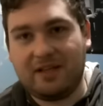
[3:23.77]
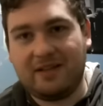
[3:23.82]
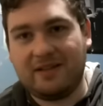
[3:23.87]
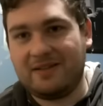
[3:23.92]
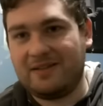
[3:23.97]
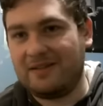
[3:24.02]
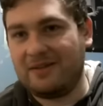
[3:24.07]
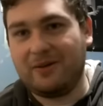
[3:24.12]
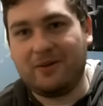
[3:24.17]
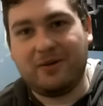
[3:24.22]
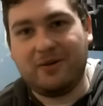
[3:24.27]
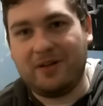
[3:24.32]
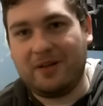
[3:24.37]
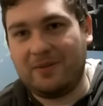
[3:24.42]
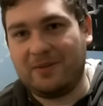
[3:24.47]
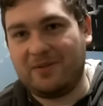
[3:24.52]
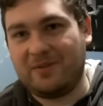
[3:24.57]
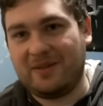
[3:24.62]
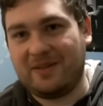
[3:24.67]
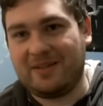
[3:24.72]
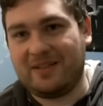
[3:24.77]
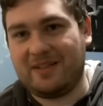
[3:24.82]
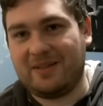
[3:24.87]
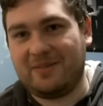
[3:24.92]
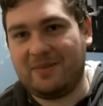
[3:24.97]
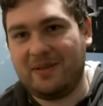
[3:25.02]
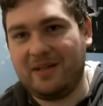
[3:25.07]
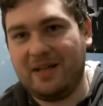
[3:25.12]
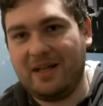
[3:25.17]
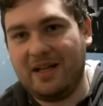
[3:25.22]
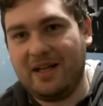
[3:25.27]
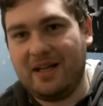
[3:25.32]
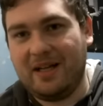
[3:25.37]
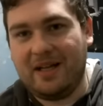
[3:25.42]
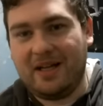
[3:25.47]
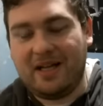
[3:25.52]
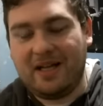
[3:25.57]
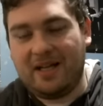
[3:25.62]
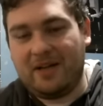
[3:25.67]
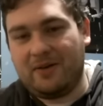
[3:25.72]
these Toku names mixed up.
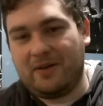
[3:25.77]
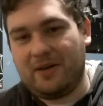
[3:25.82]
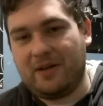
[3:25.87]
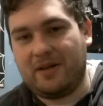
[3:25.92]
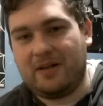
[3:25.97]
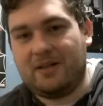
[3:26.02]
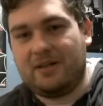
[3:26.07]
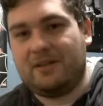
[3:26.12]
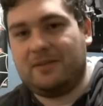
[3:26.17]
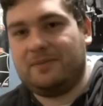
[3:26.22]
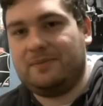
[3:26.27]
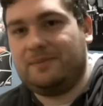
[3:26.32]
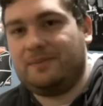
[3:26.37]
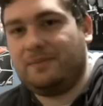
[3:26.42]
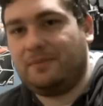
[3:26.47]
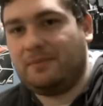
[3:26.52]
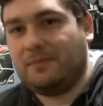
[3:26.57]
Anyway, um,